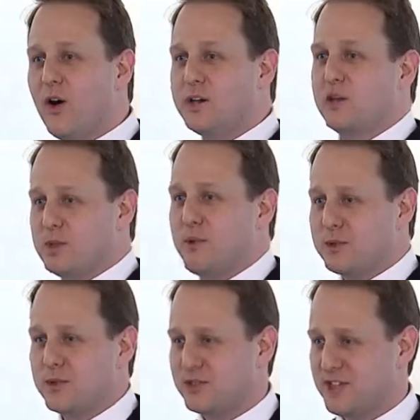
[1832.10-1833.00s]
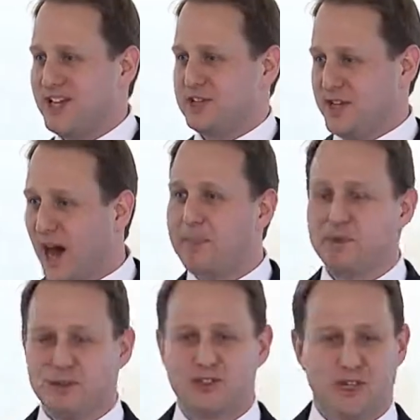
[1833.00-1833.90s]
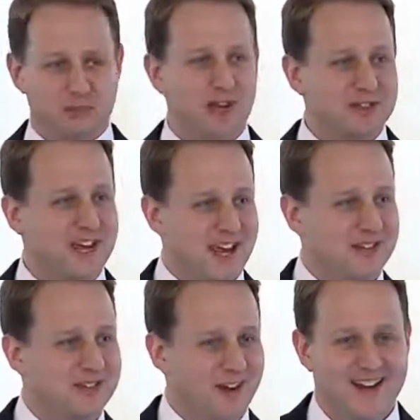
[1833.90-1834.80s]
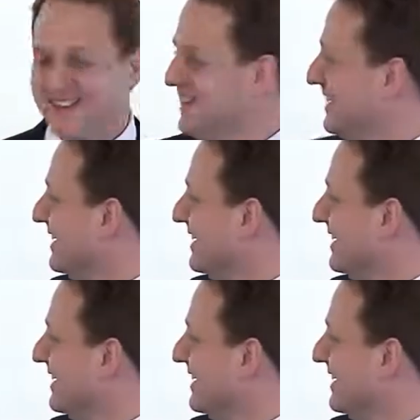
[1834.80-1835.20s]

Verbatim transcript: all you're supposed to see is the optimistic best case, right?